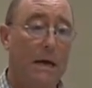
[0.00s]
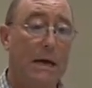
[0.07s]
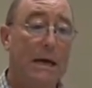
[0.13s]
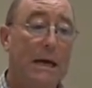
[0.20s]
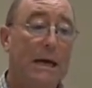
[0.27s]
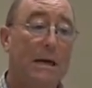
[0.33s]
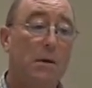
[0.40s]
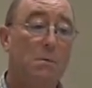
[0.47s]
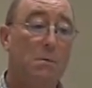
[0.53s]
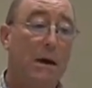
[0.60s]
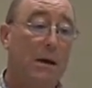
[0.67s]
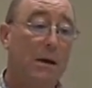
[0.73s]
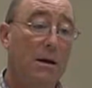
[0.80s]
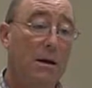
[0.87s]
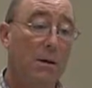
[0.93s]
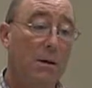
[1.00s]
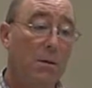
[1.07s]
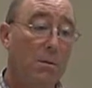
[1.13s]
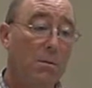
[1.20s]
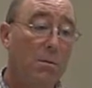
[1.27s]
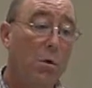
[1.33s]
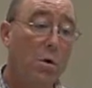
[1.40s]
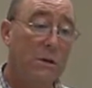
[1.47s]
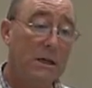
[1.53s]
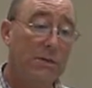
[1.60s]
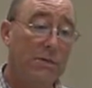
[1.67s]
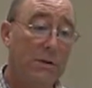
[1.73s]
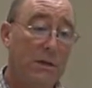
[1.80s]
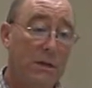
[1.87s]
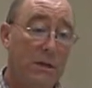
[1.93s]
It can make more
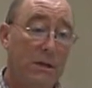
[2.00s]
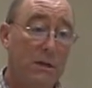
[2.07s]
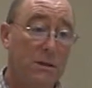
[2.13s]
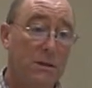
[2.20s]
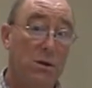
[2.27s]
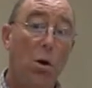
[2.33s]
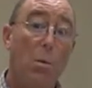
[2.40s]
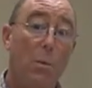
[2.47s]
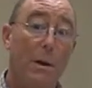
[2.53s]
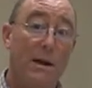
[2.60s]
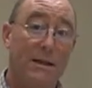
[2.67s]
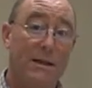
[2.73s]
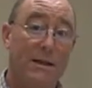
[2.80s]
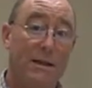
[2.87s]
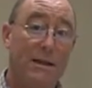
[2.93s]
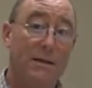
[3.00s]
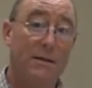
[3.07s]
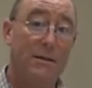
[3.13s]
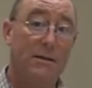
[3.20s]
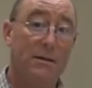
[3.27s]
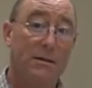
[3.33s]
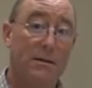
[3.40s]
different things, complex things,